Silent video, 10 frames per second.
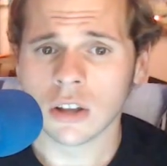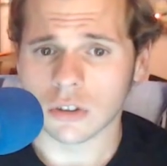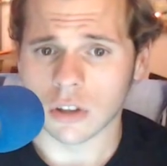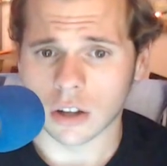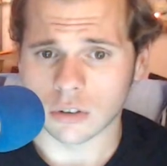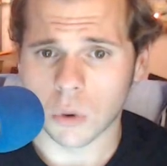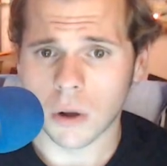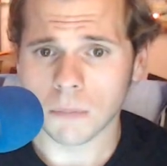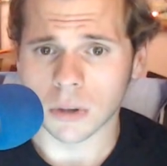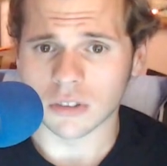So good luck to
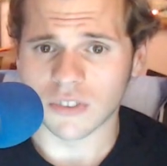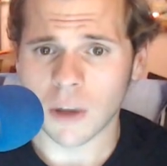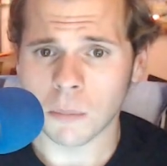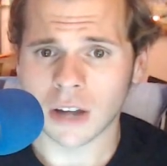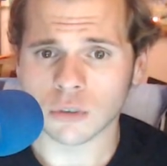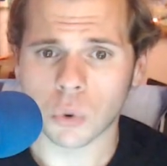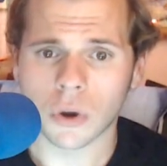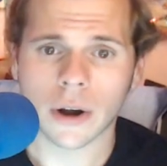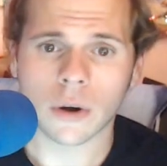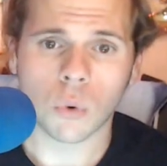them. Please follow me on
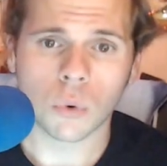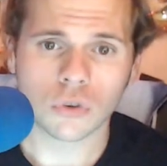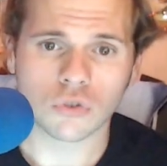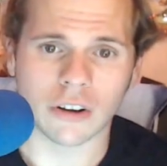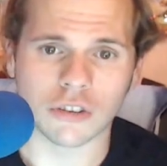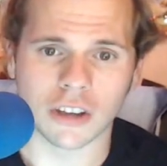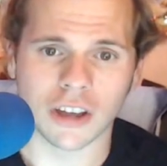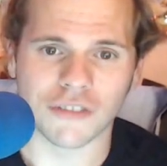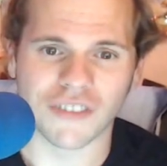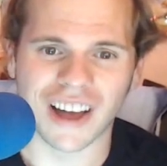Twitter at Horse Racing
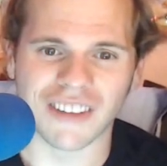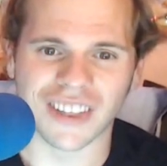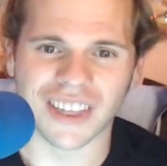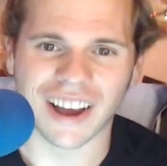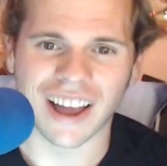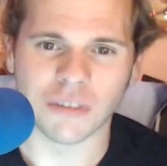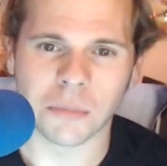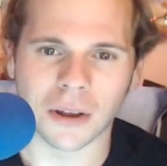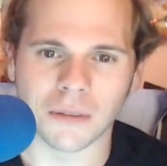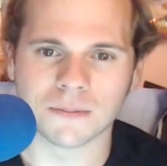kid 5. Good luck, everybody.